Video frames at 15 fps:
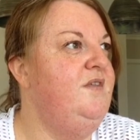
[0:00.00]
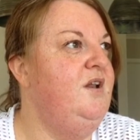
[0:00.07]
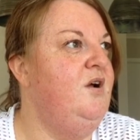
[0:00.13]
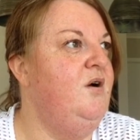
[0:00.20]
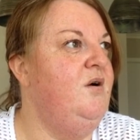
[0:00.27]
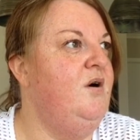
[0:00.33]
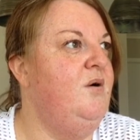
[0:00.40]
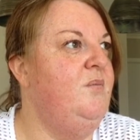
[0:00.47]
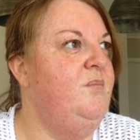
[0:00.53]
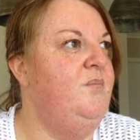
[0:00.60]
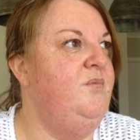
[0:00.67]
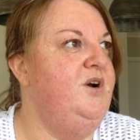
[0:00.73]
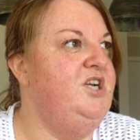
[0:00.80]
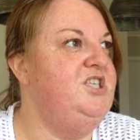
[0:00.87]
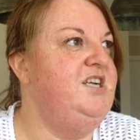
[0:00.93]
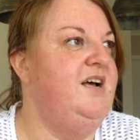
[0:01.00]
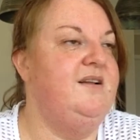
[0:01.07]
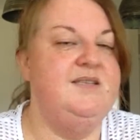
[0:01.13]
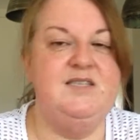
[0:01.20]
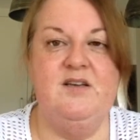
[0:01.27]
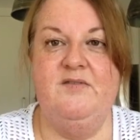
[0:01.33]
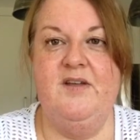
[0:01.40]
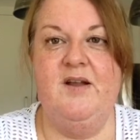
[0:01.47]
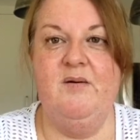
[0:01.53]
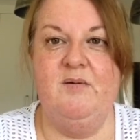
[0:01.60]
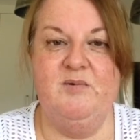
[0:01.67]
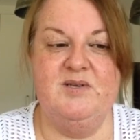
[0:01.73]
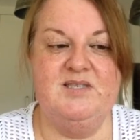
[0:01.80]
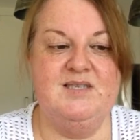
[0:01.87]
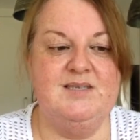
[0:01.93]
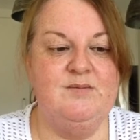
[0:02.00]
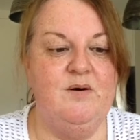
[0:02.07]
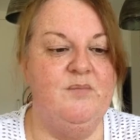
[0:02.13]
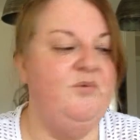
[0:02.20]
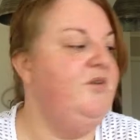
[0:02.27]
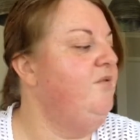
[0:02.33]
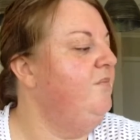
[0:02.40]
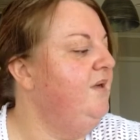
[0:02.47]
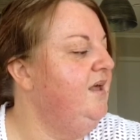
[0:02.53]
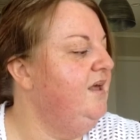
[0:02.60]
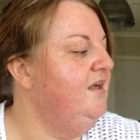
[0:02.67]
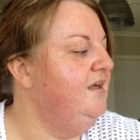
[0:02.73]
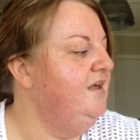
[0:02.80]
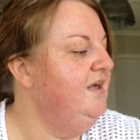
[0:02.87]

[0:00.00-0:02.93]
I'll reach out and see if anyone wants to swap with me.